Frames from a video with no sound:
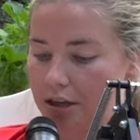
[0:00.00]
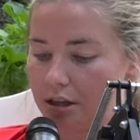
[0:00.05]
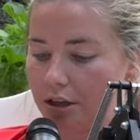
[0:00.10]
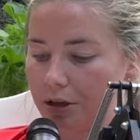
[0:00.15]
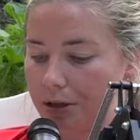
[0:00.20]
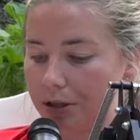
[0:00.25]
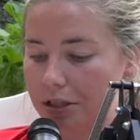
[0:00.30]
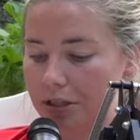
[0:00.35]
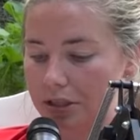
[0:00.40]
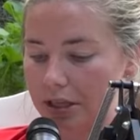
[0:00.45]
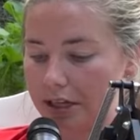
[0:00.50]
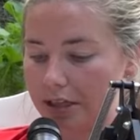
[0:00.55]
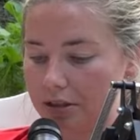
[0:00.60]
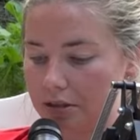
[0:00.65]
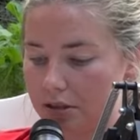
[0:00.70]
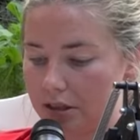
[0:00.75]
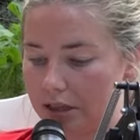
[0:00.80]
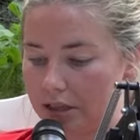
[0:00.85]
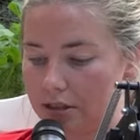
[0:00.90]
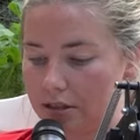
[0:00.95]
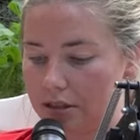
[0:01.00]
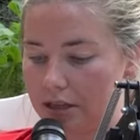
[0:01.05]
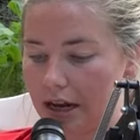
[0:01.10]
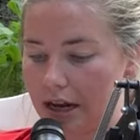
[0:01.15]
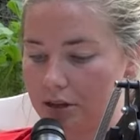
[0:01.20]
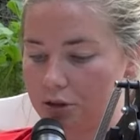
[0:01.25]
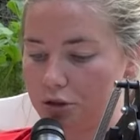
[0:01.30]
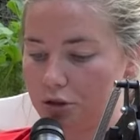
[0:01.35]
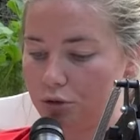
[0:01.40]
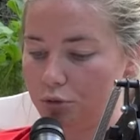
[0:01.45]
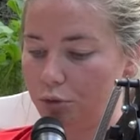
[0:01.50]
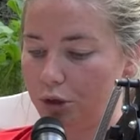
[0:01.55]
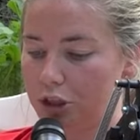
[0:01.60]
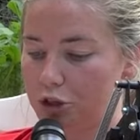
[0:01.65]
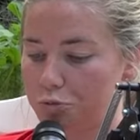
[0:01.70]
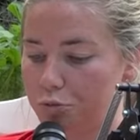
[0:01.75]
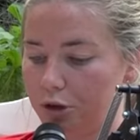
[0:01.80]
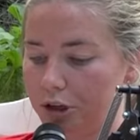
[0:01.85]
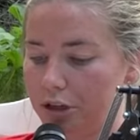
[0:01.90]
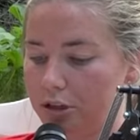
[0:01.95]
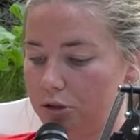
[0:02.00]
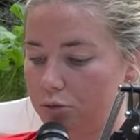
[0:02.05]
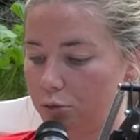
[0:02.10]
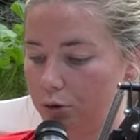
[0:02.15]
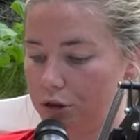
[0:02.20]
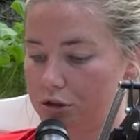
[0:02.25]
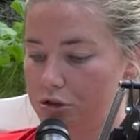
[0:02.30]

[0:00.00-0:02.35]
theories exist as to which breeds were